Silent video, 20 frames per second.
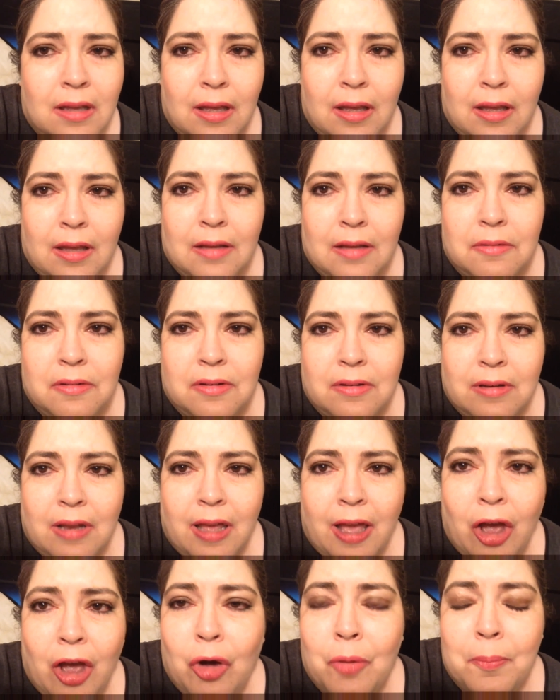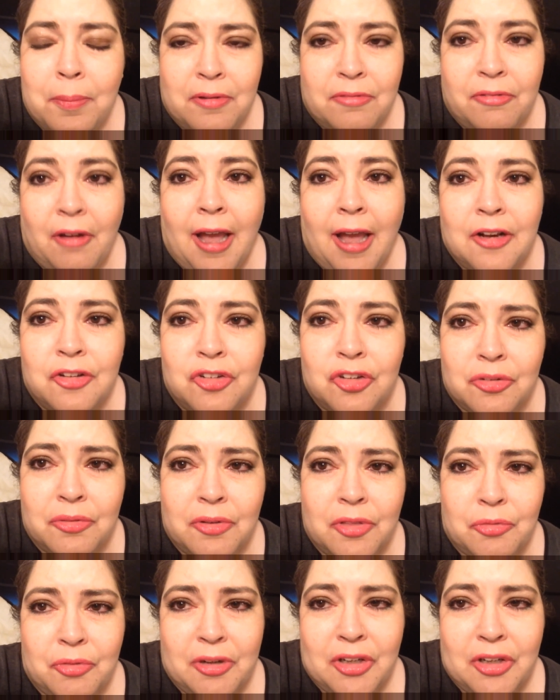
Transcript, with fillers: and help provide you with